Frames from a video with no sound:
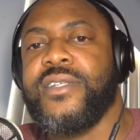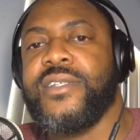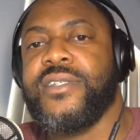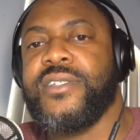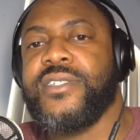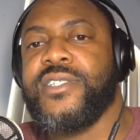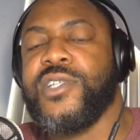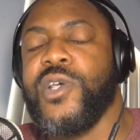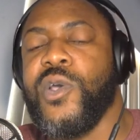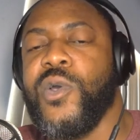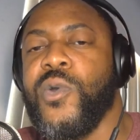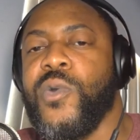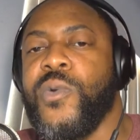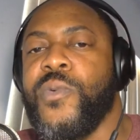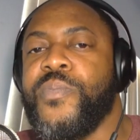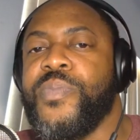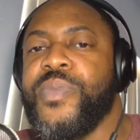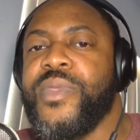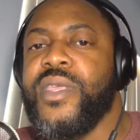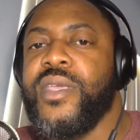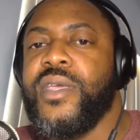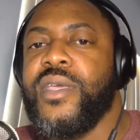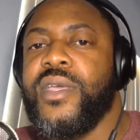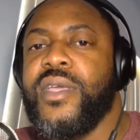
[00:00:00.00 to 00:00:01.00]
So,
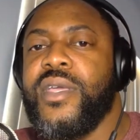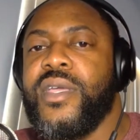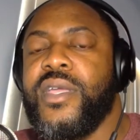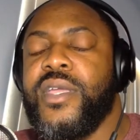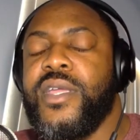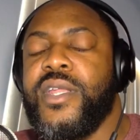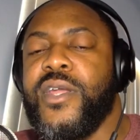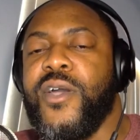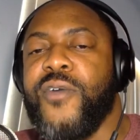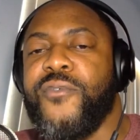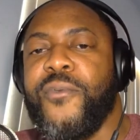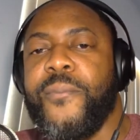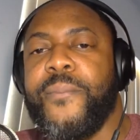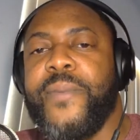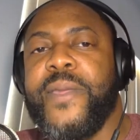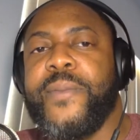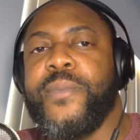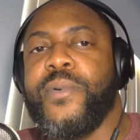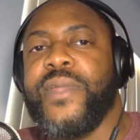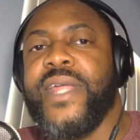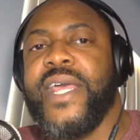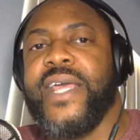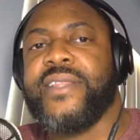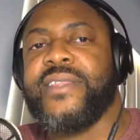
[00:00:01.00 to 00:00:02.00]
you know, for
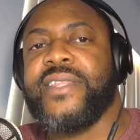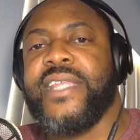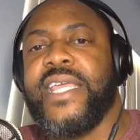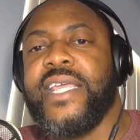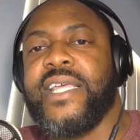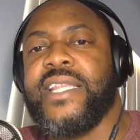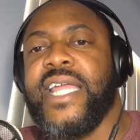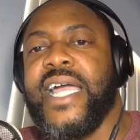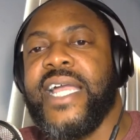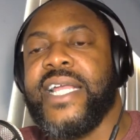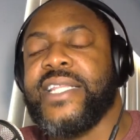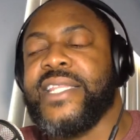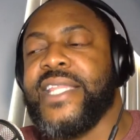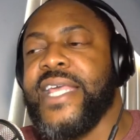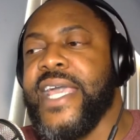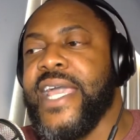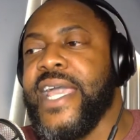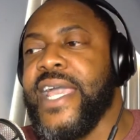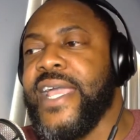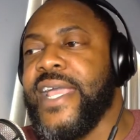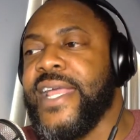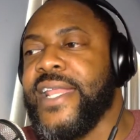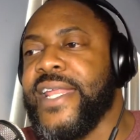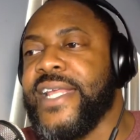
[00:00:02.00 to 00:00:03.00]
people that think like
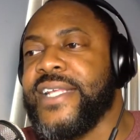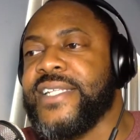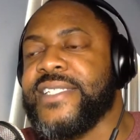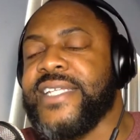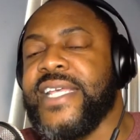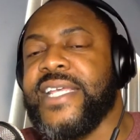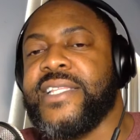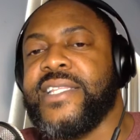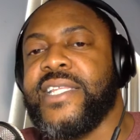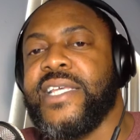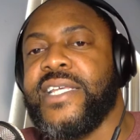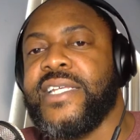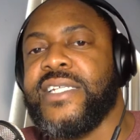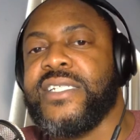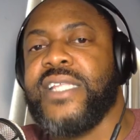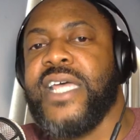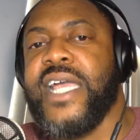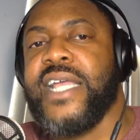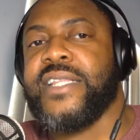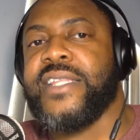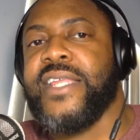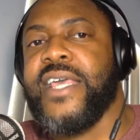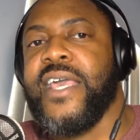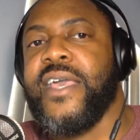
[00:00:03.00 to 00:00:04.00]
that and they say things
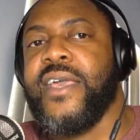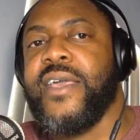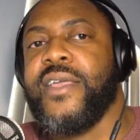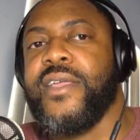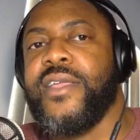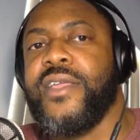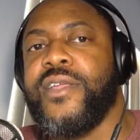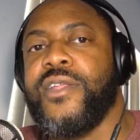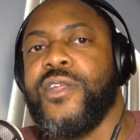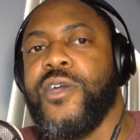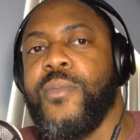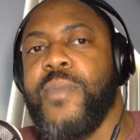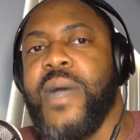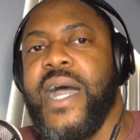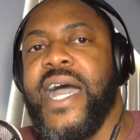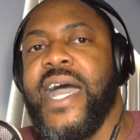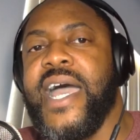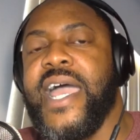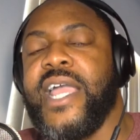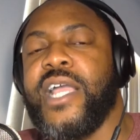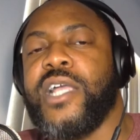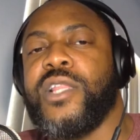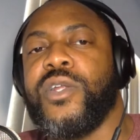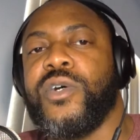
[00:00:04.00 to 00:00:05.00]
like that, you know,
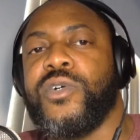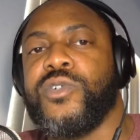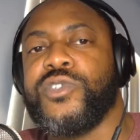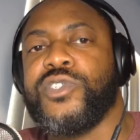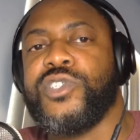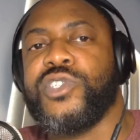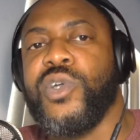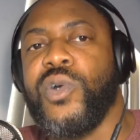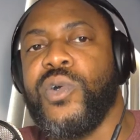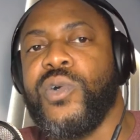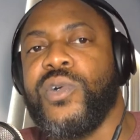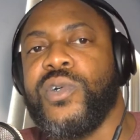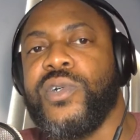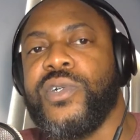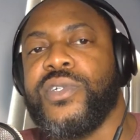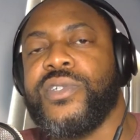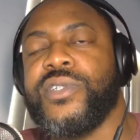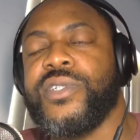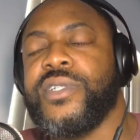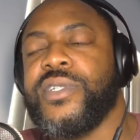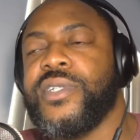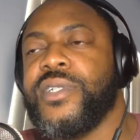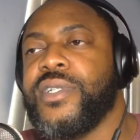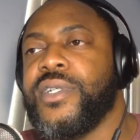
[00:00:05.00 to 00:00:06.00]
behind closed
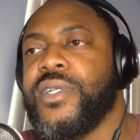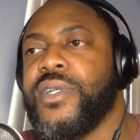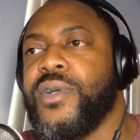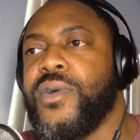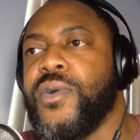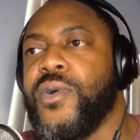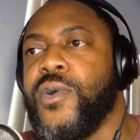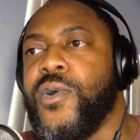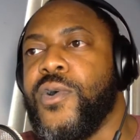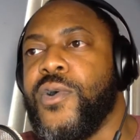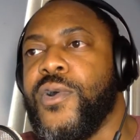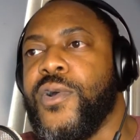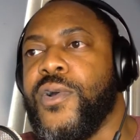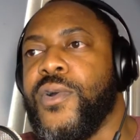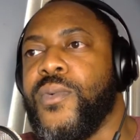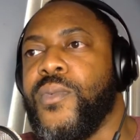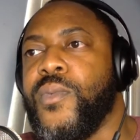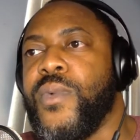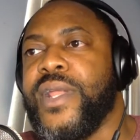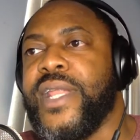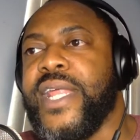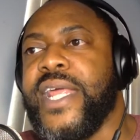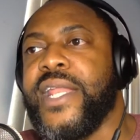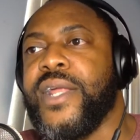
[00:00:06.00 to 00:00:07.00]
doors, or
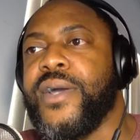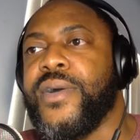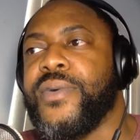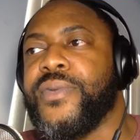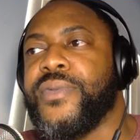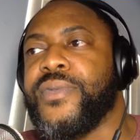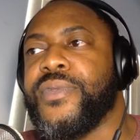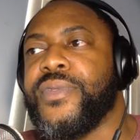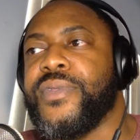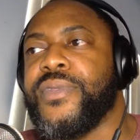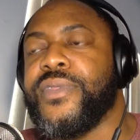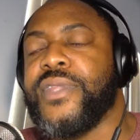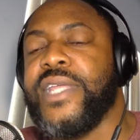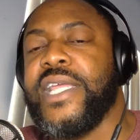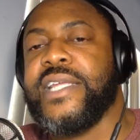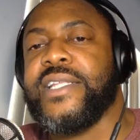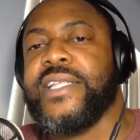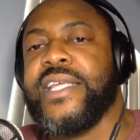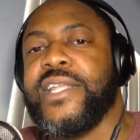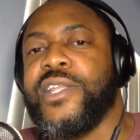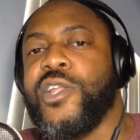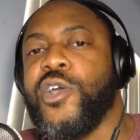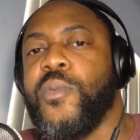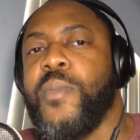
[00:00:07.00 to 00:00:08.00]
when they don't think
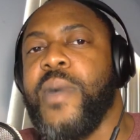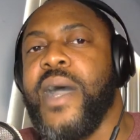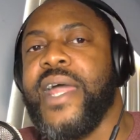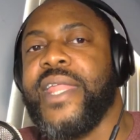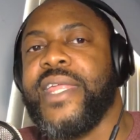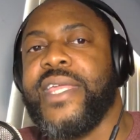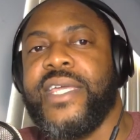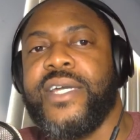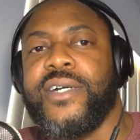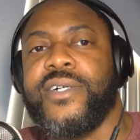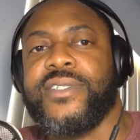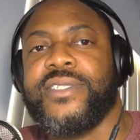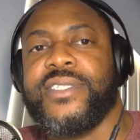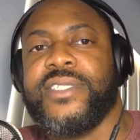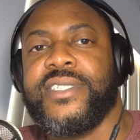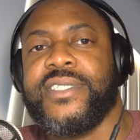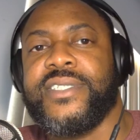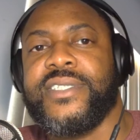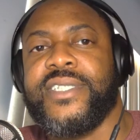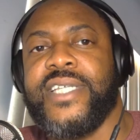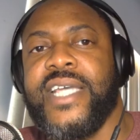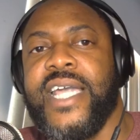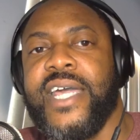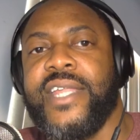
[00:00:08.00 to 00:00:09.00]
that nobody else
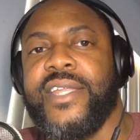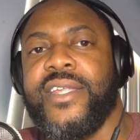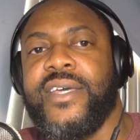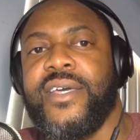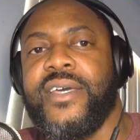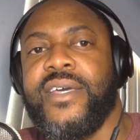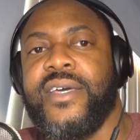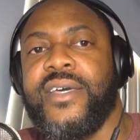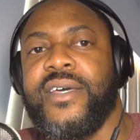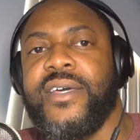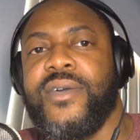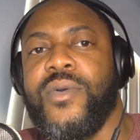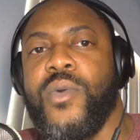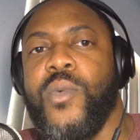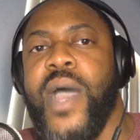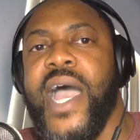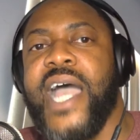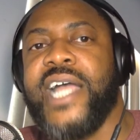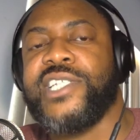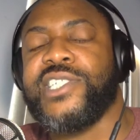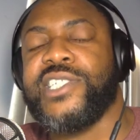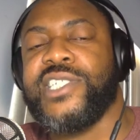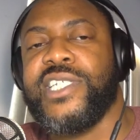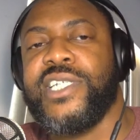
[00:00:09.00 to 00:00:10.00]
is kind of
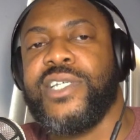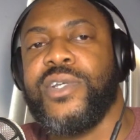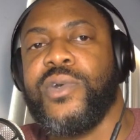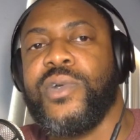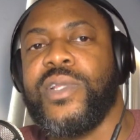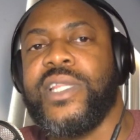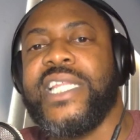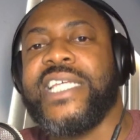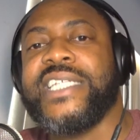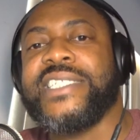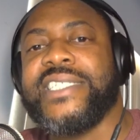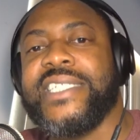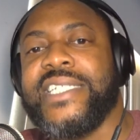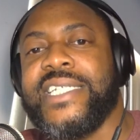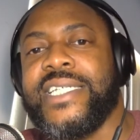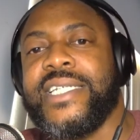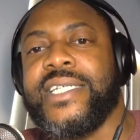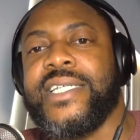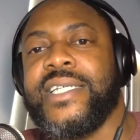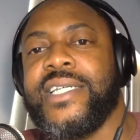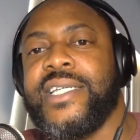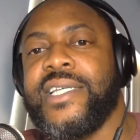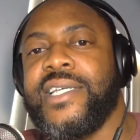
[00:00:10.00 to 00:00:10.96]
watching or listening.